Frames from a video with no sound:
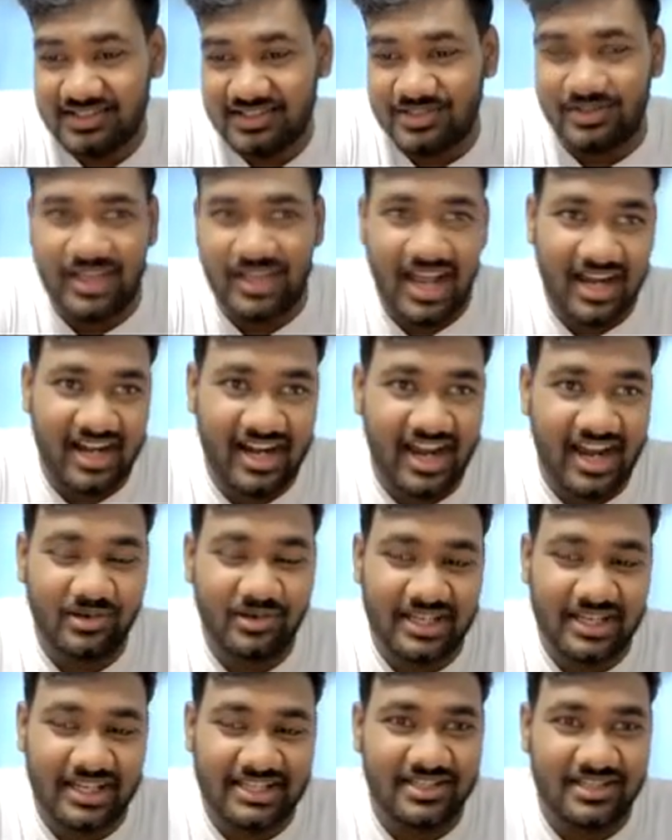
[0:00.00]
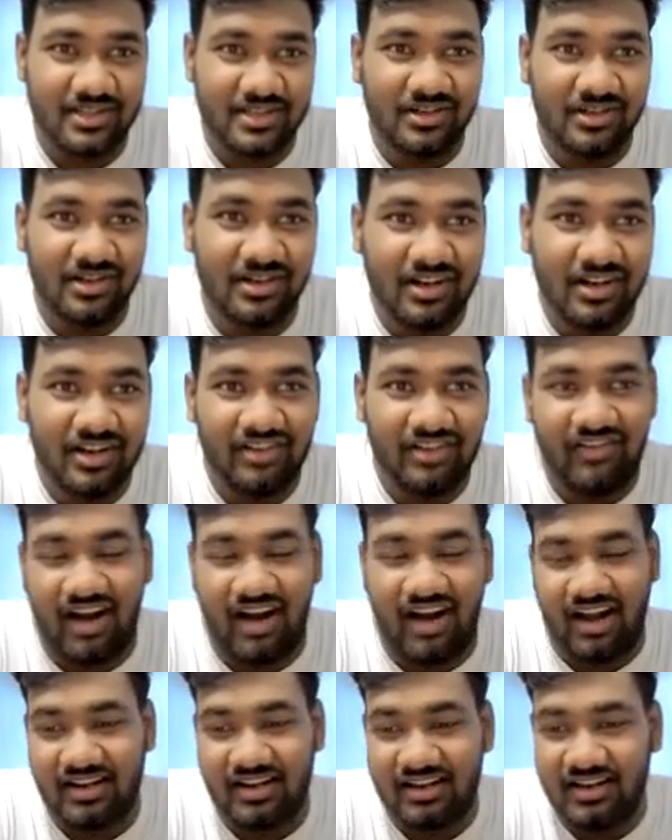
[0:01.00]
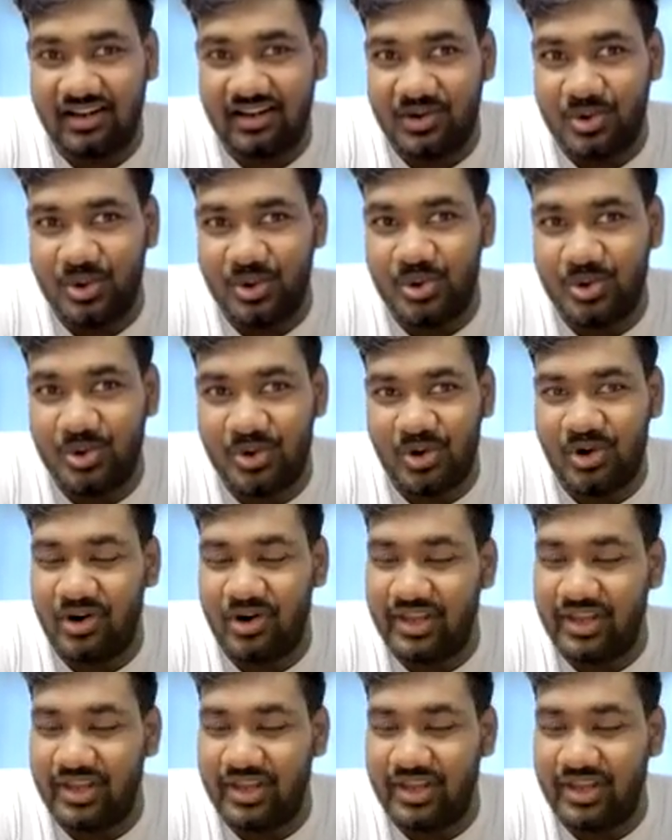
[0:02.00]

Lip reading: So they are trying to test you what? Do you know